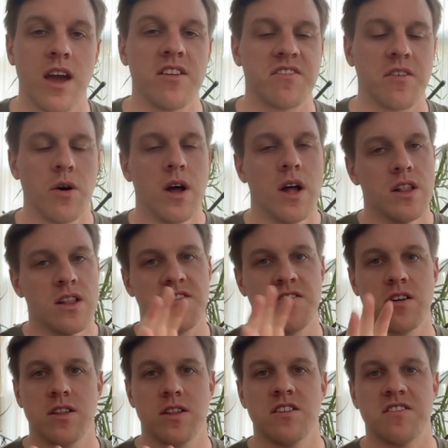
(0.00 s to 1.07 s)
So let's look
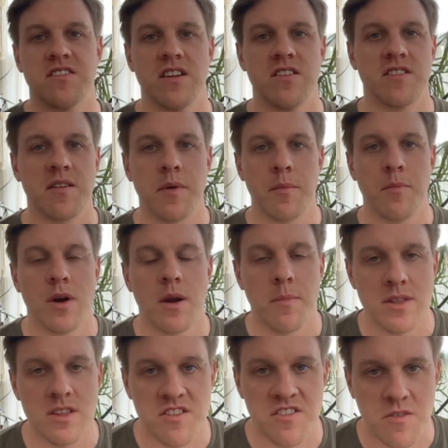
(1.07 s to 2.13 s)
at this sentence I'm going to put up on
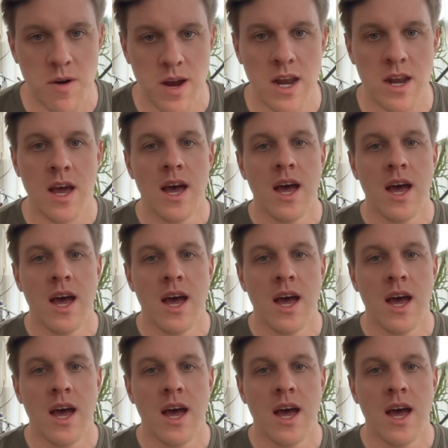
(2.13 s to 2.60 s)
the screen.